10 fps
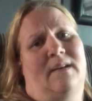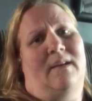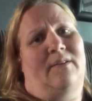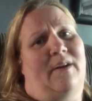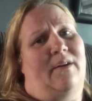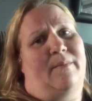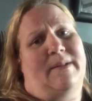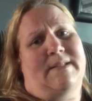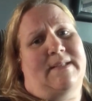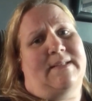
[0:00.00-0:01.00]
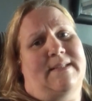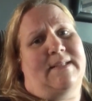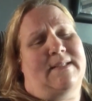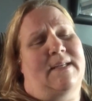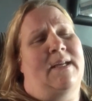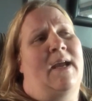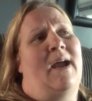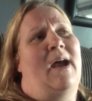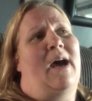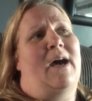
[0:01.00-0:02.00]
I don't care how unpleasant it is, get it done.
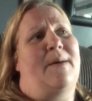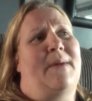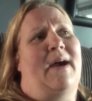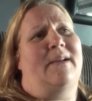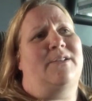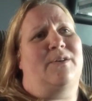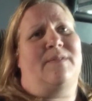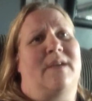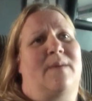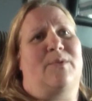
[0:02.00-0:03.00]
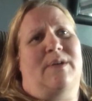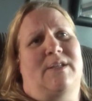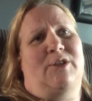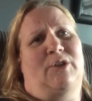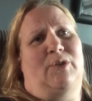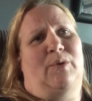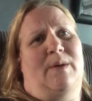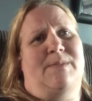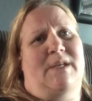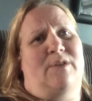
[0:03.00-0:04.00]
I don't think I'm going to
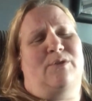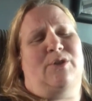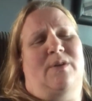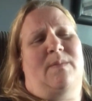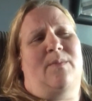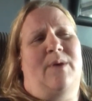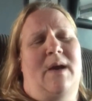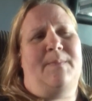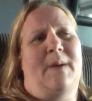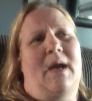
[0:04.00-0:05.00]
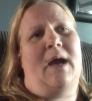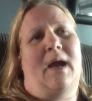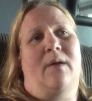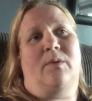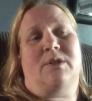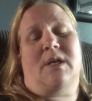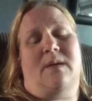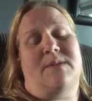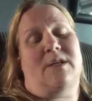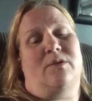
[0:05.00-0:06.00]
update you during my prep. I will try
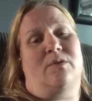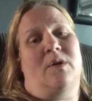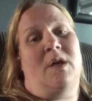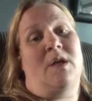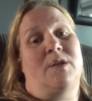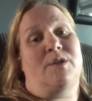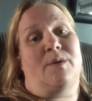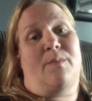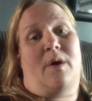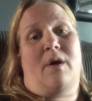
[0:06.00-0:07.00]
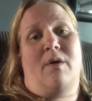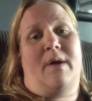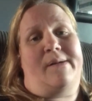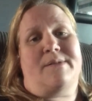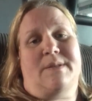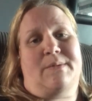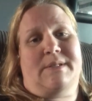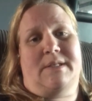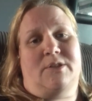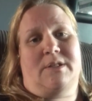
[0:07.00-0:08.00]
to update you tomorrow after the
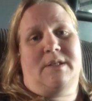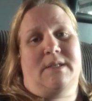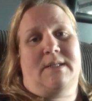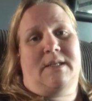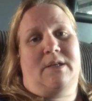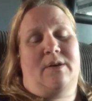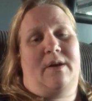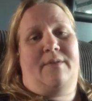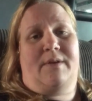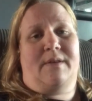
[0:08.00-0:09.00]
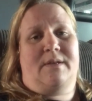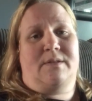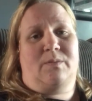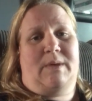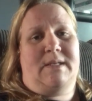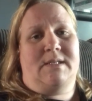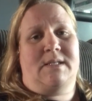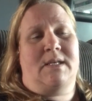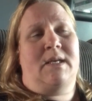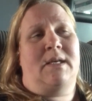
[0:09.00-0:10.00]
procedure and let you know how everything went.